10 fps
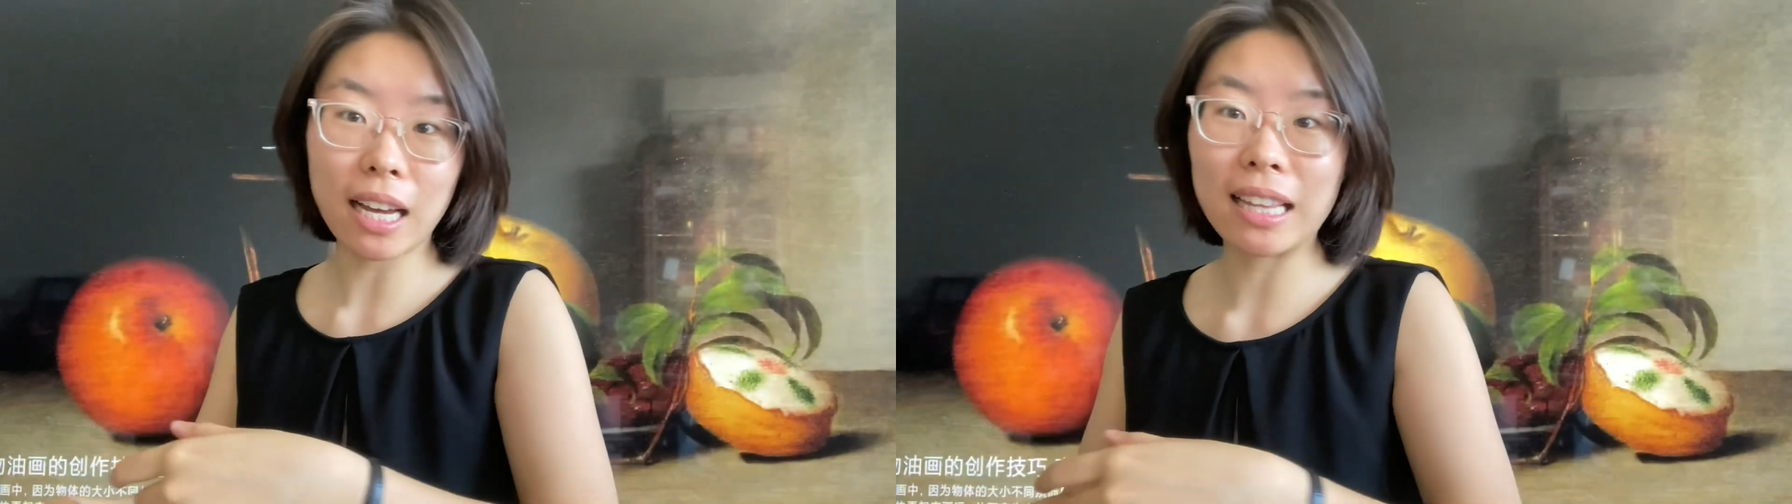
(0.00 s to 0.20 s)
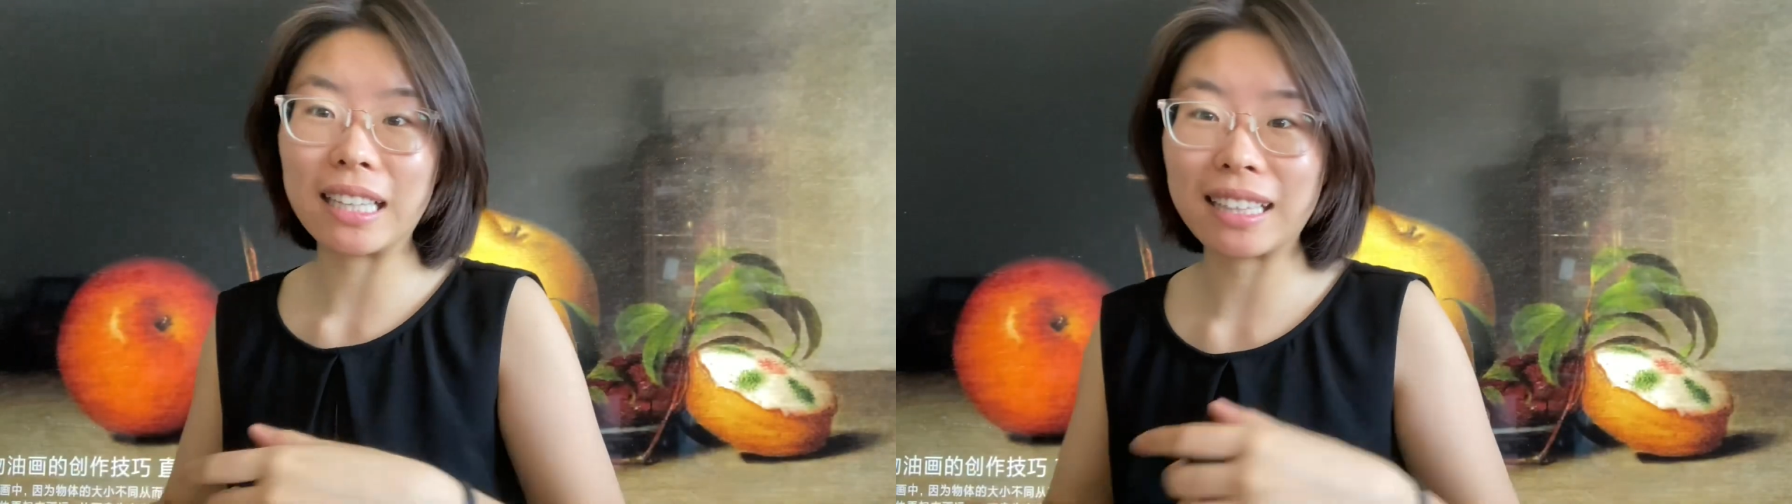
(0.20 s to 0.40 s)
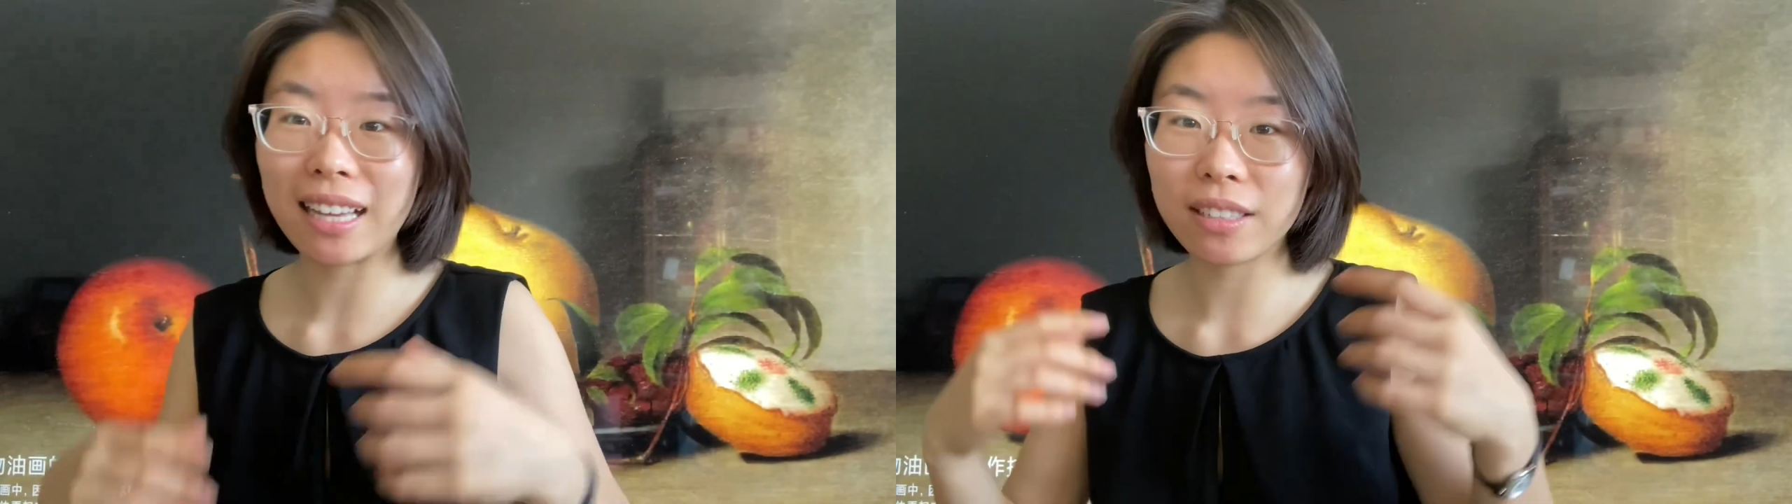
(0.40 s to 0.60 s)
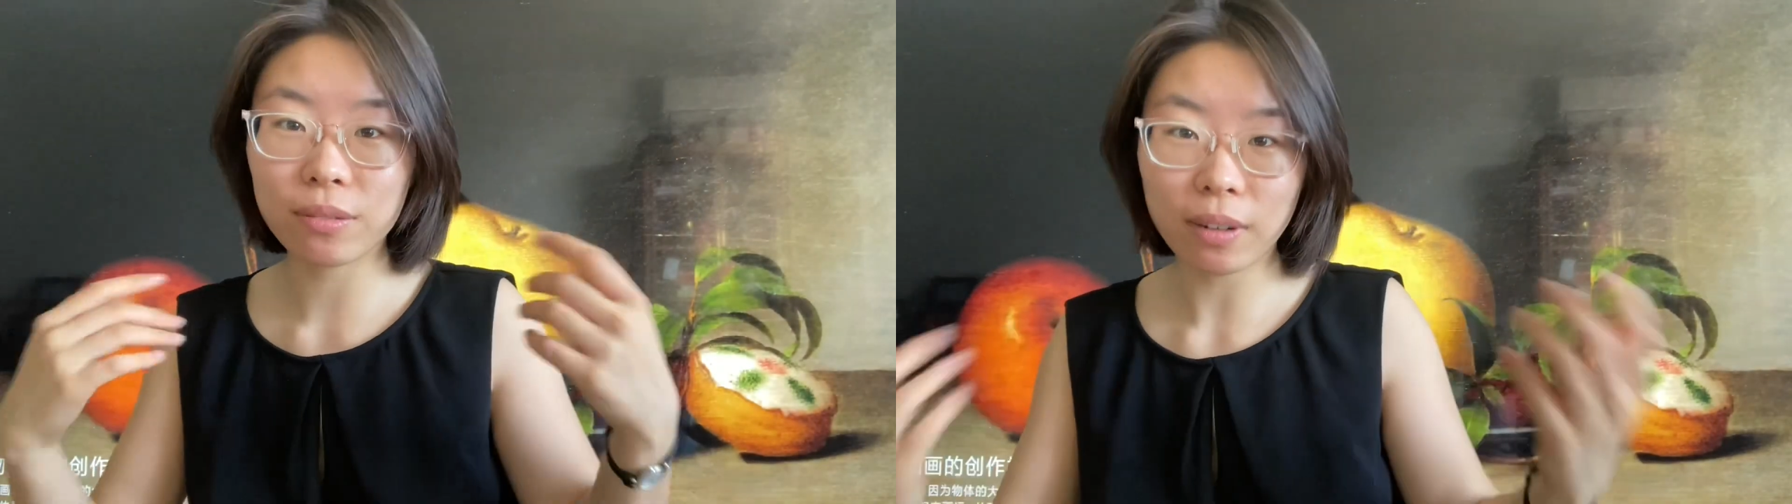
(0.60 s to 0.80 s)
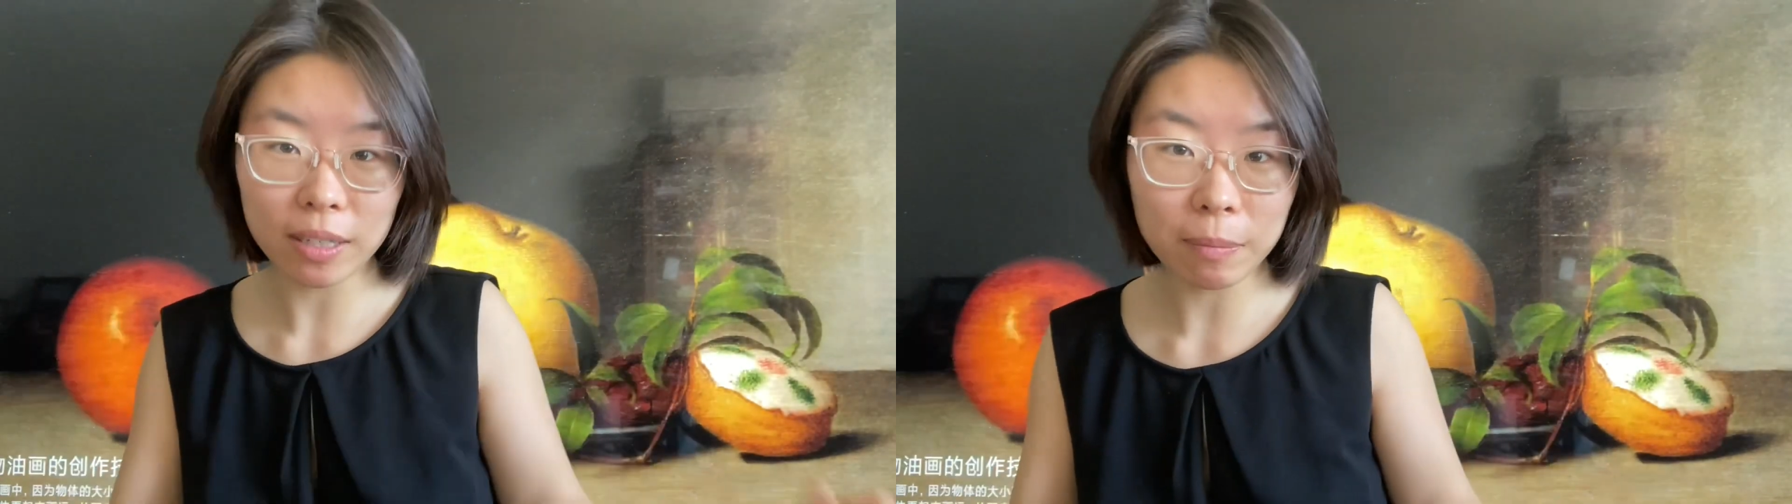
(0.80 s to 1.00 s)
I think that's the
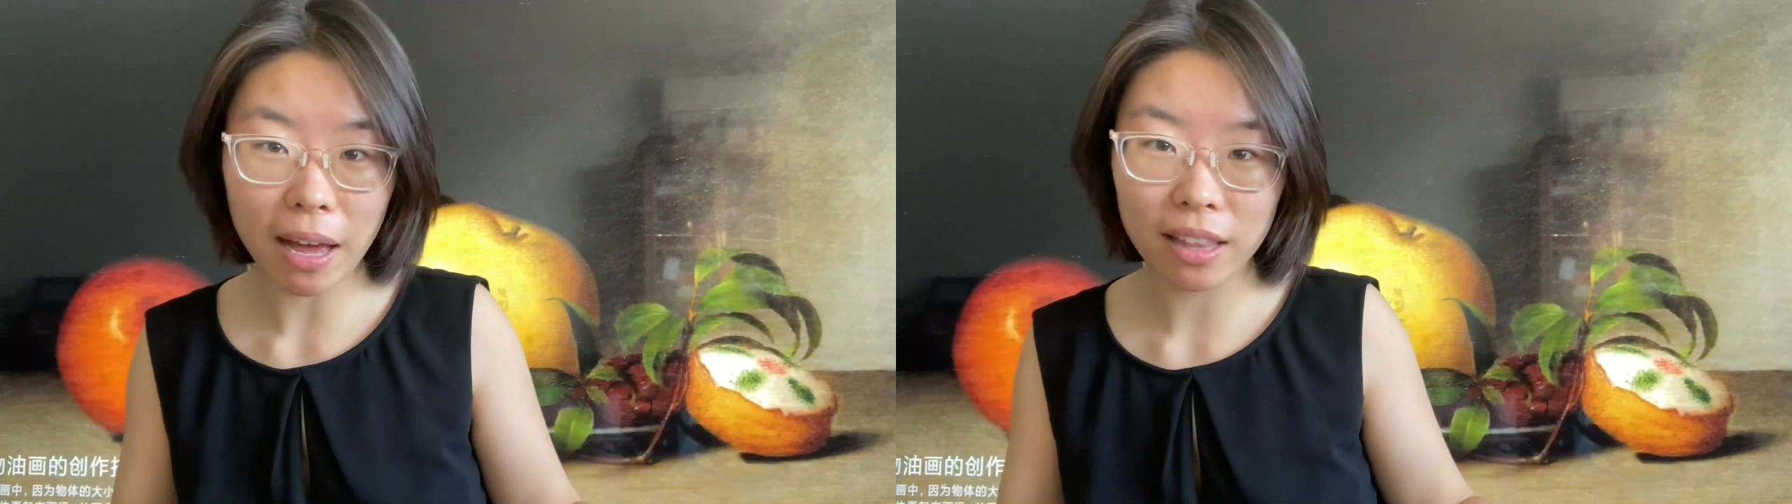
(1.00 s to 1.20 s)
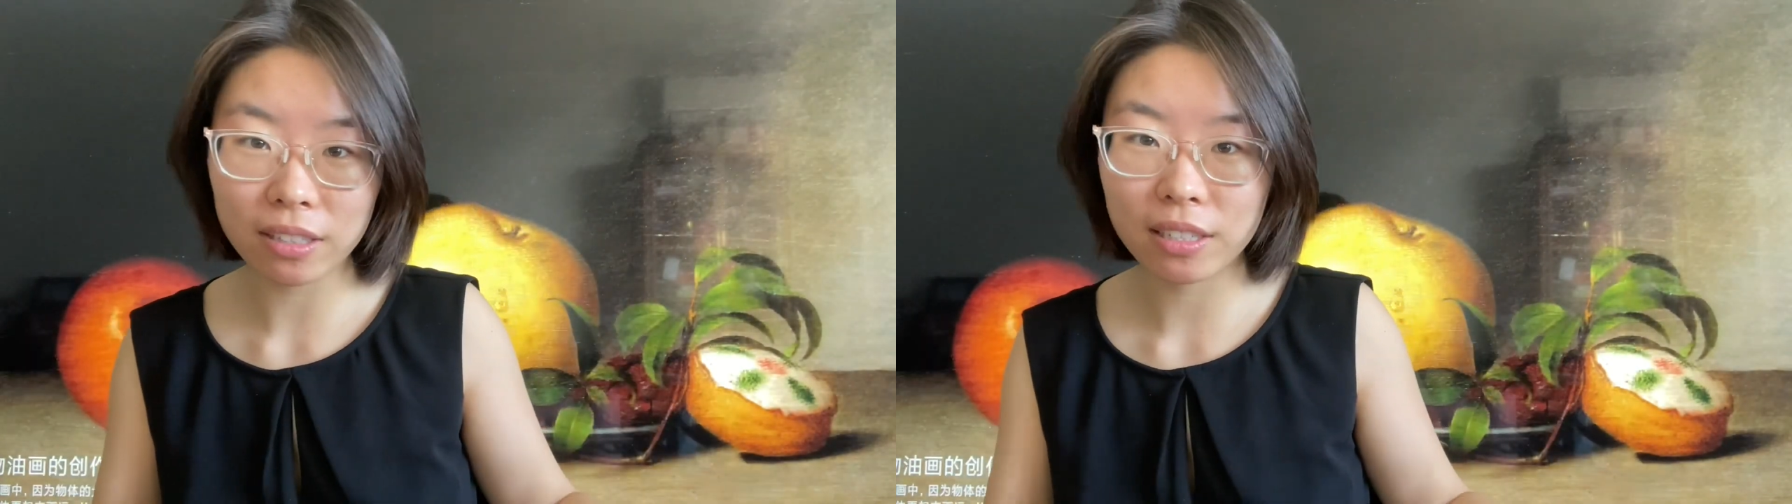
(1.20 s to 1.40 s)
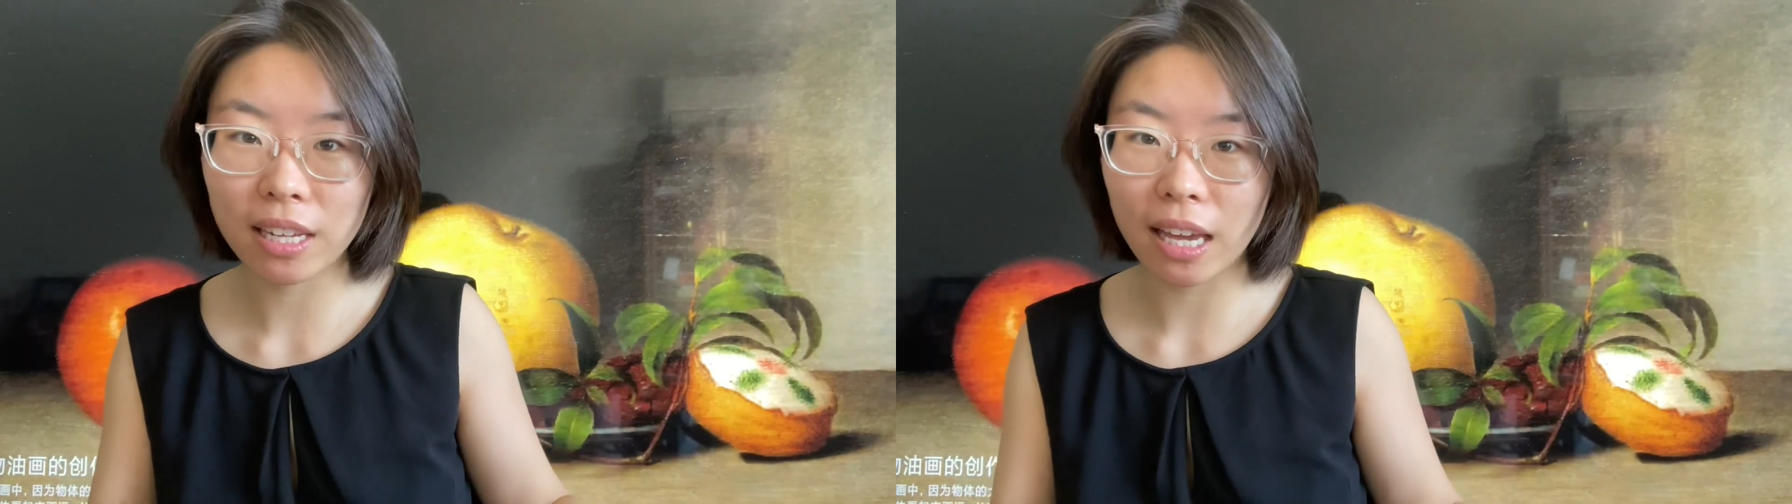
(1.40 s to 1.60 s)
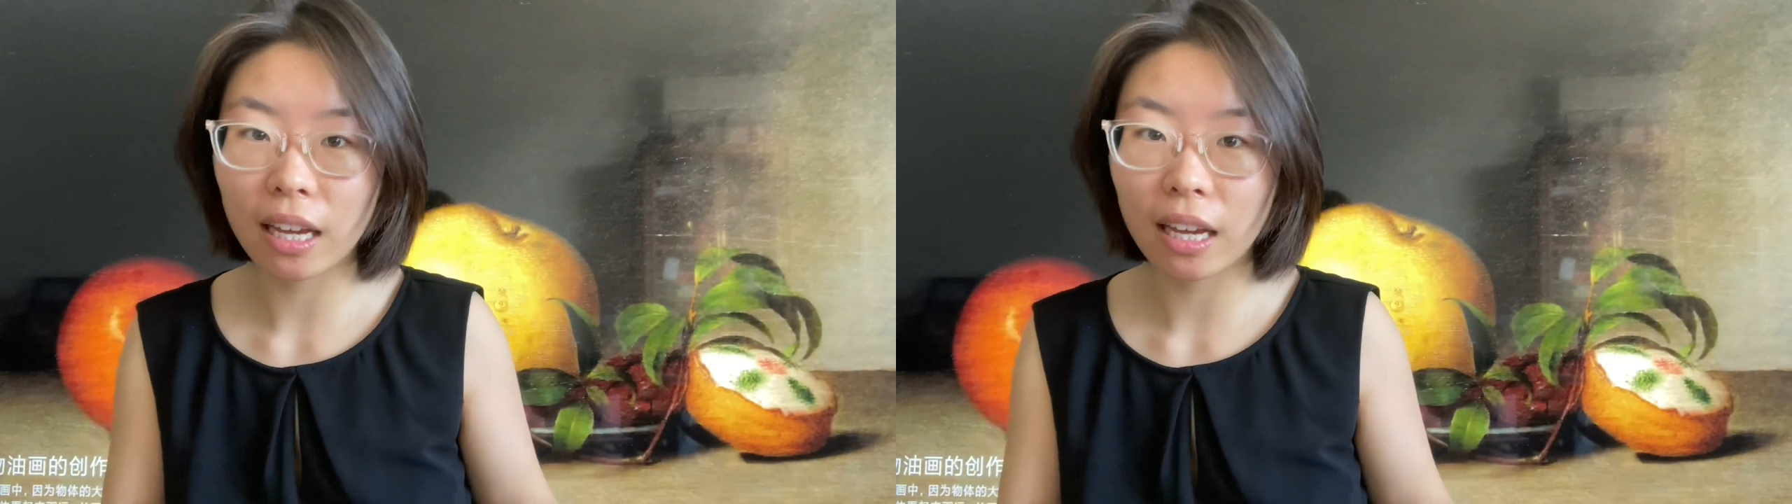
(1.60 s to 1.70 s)
right path to take.